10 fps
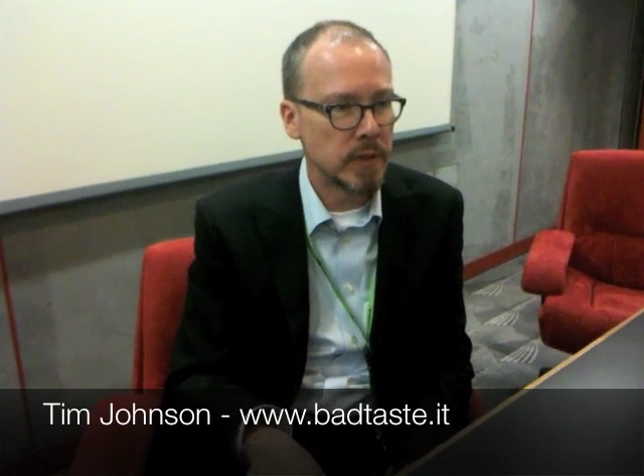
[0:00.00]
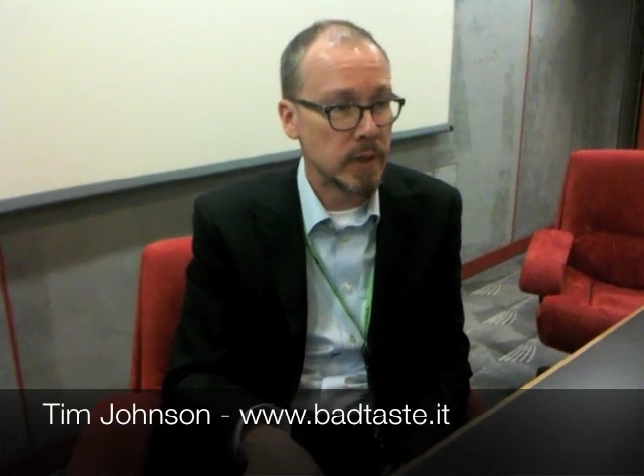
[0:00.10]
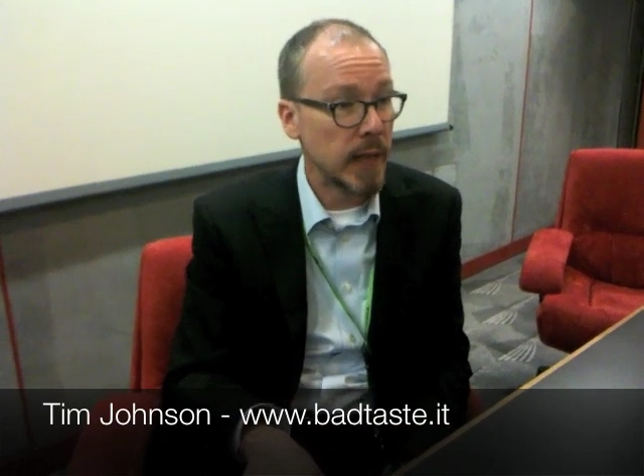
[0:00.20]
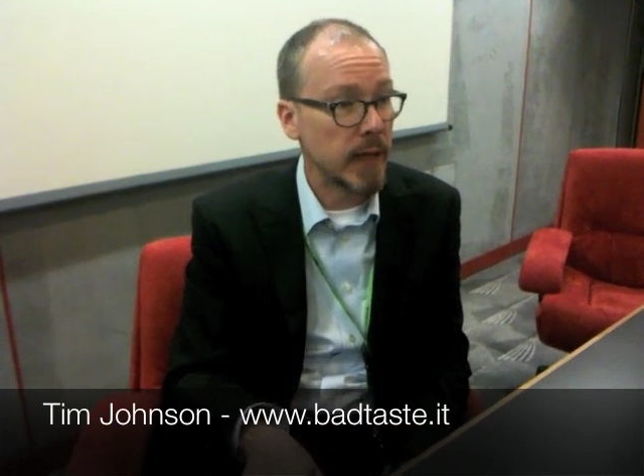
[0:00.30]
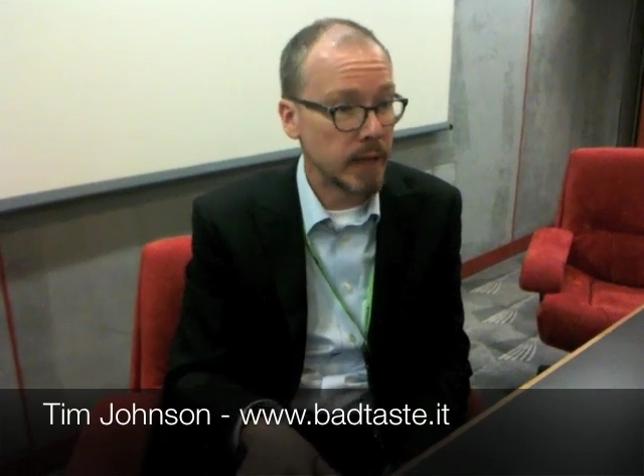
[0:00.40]

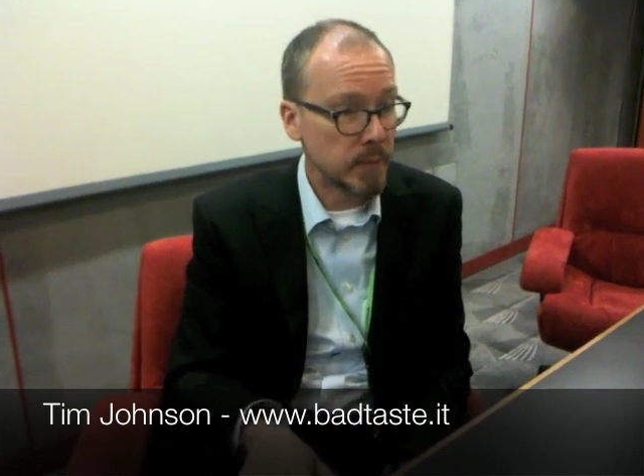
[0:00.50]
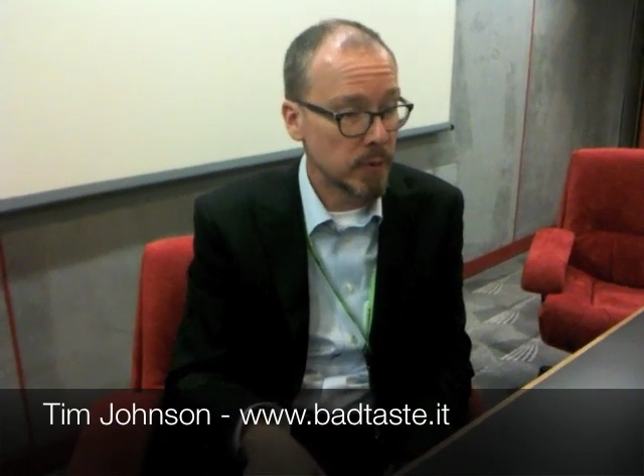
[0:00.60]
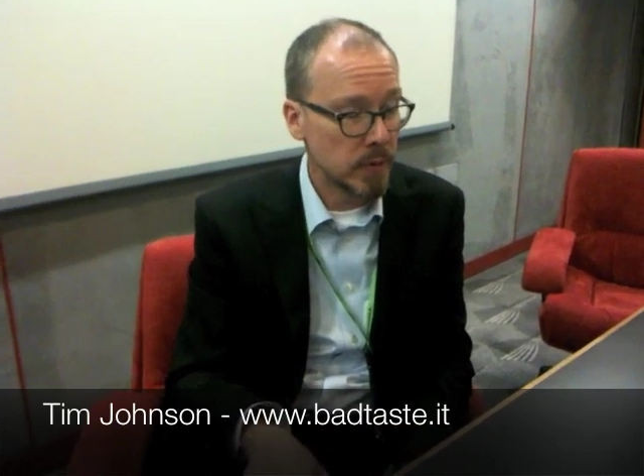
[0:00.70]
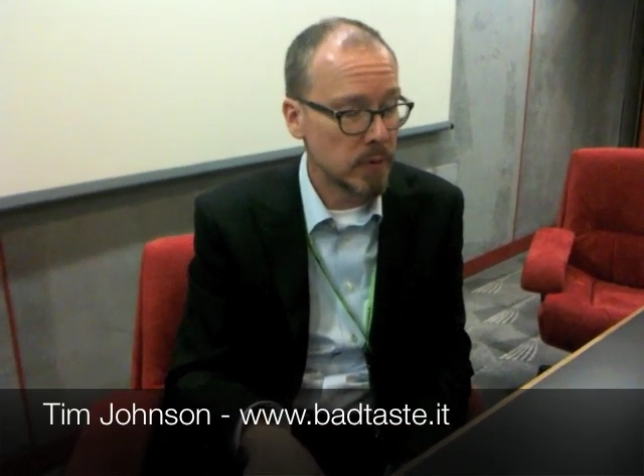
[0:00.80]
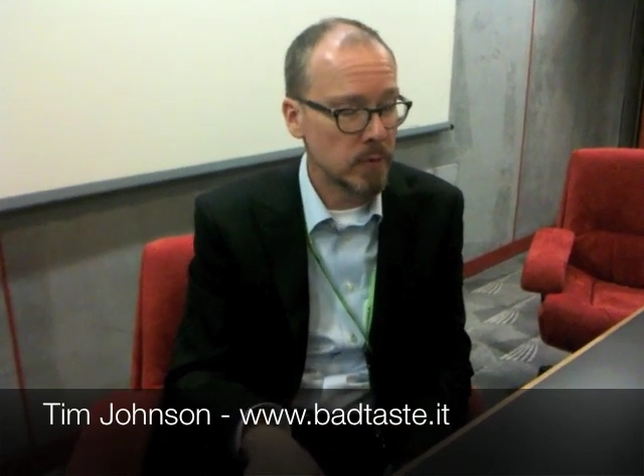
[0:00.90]
his leg,
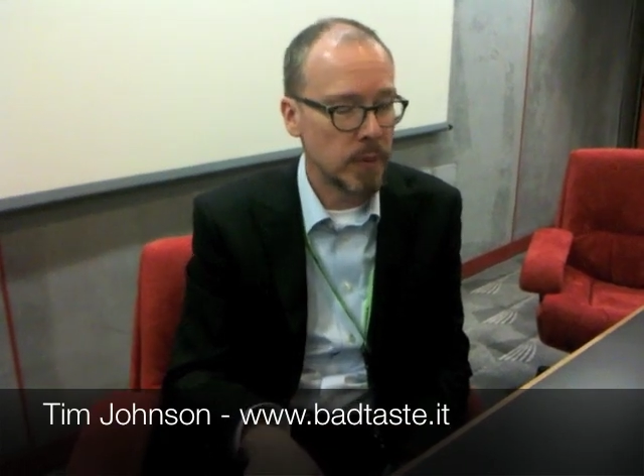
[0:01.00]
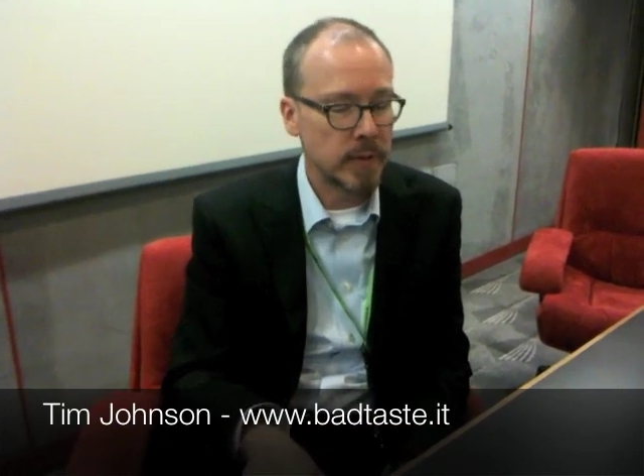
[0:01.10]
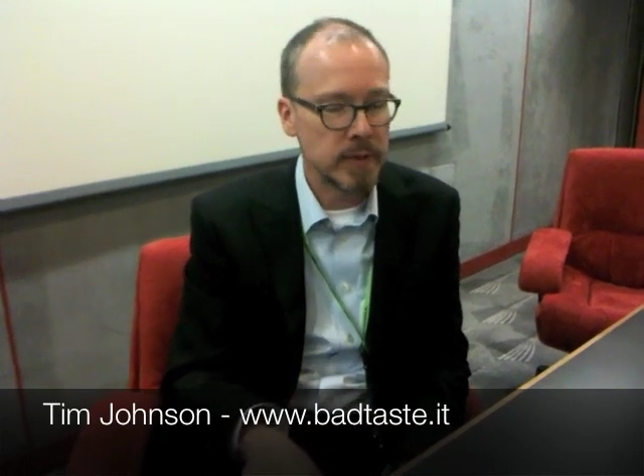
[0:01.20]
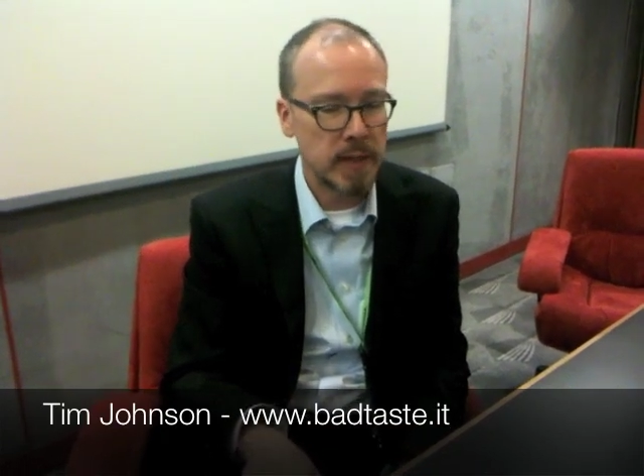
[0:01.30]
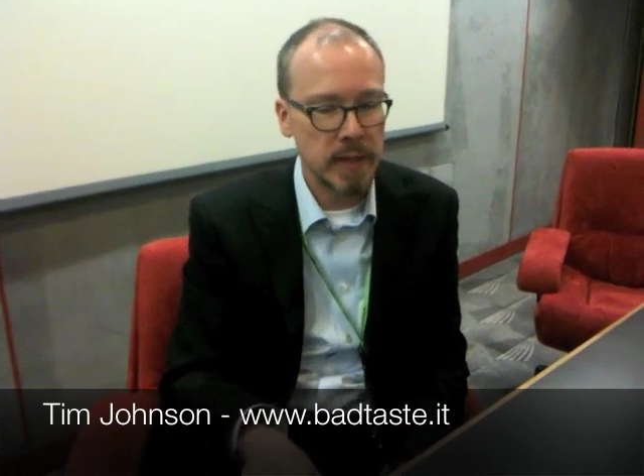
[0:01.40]
lose
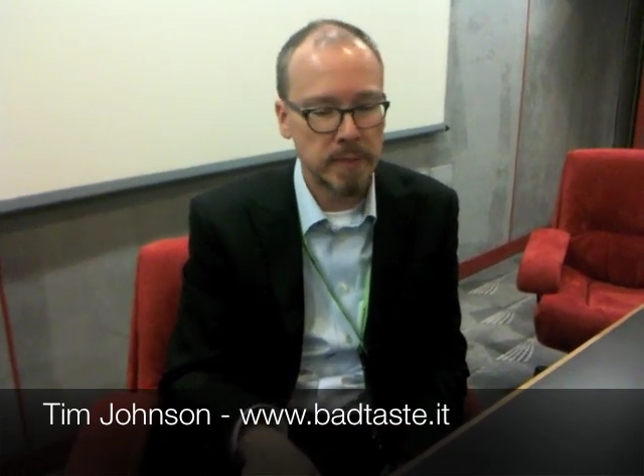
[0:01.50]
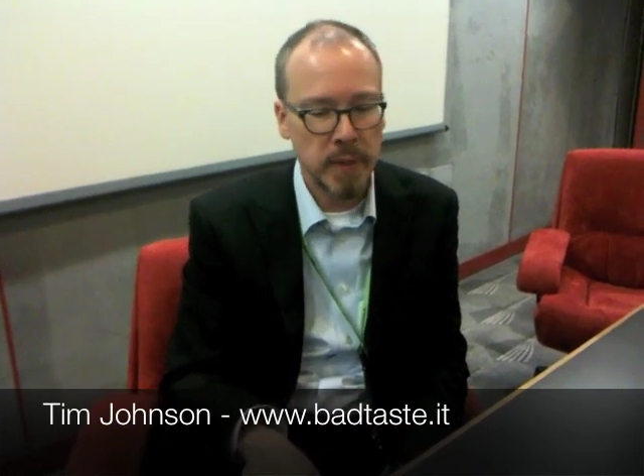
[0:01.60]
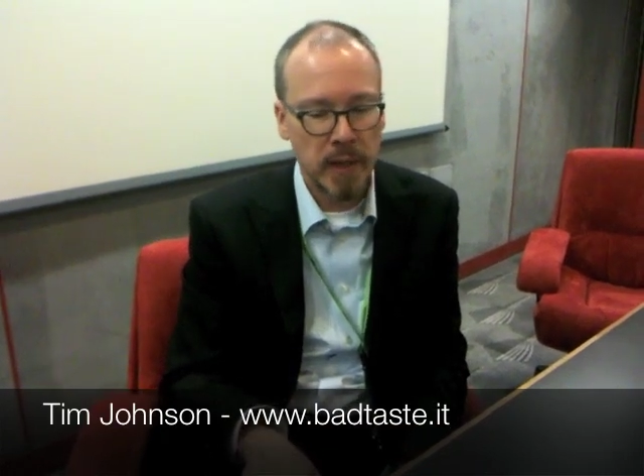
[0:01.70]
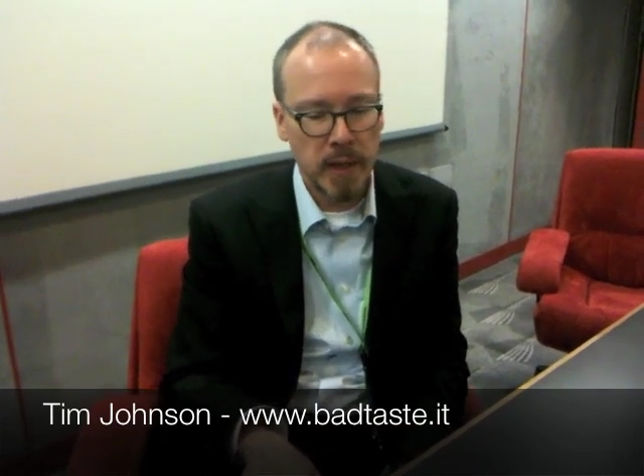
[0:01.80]
part of his limb?